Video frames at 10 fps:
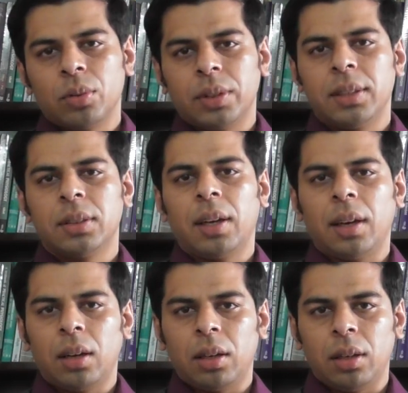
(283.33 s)
So there is
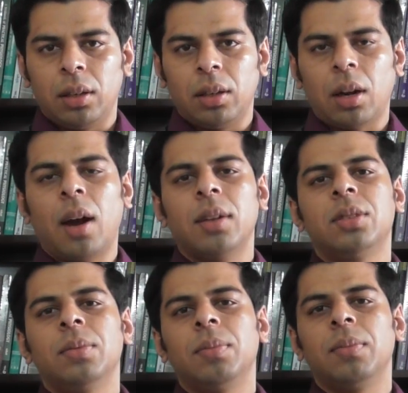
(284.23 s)
a large
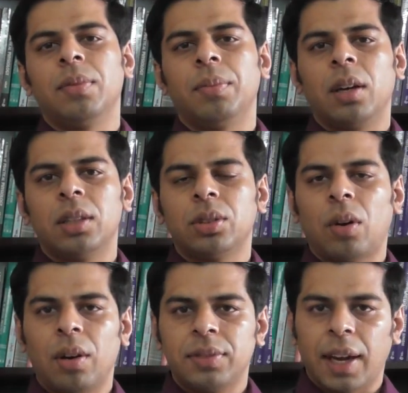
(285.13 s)
brush
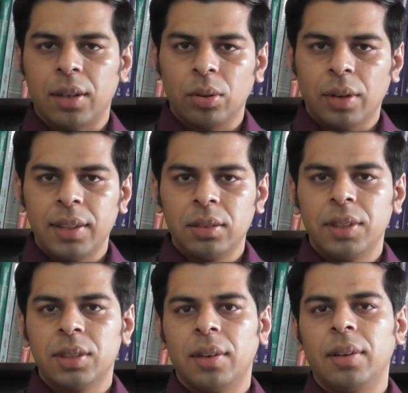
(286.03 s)
of cytokines
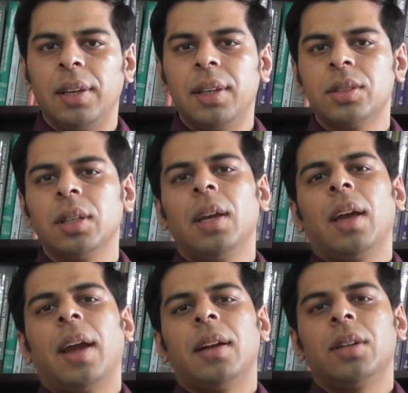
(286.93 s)
which are released,
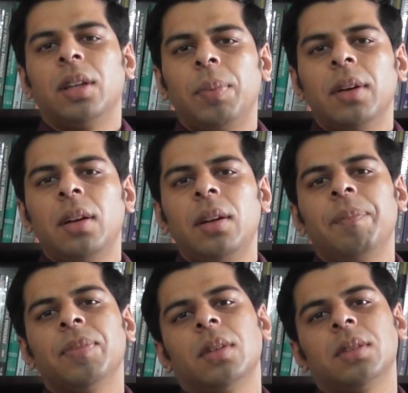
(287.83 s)
and the
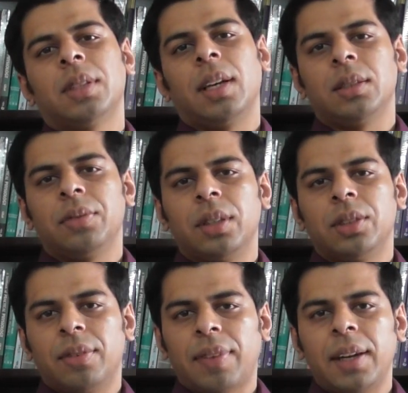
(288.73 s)
typical cells which
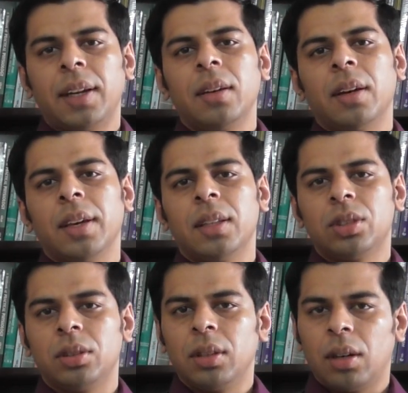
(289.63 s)
were fighting
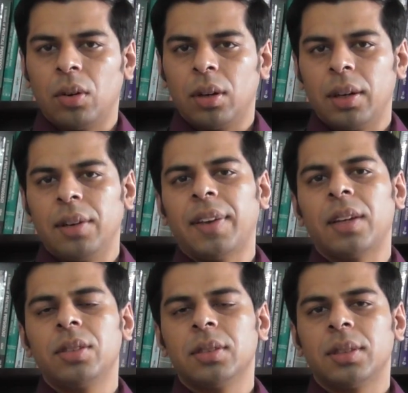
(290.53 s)
against the
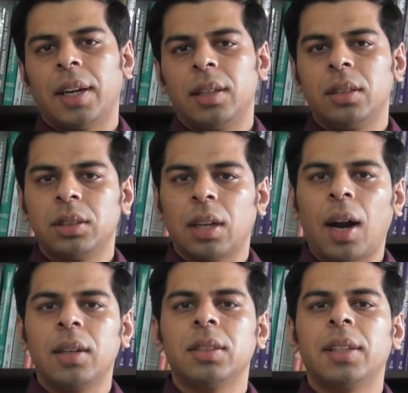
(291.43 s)
infectious site
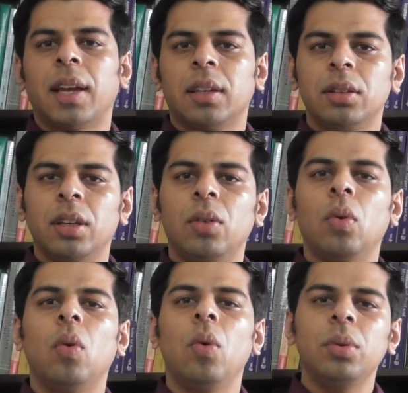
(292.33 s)
starts attacking their
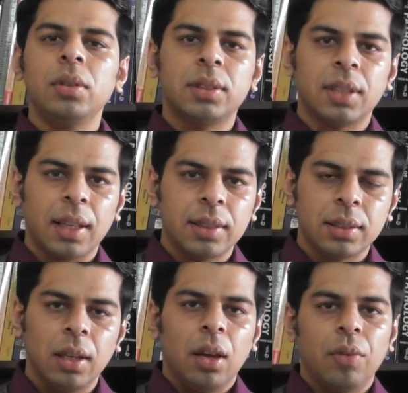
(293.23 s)
own
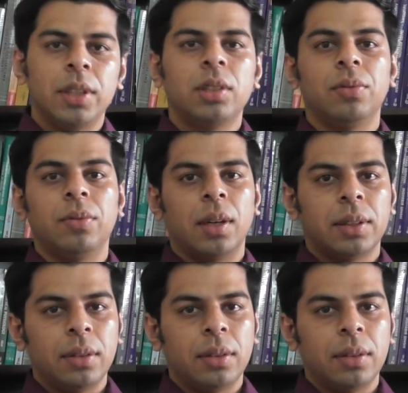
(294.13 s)
cells which were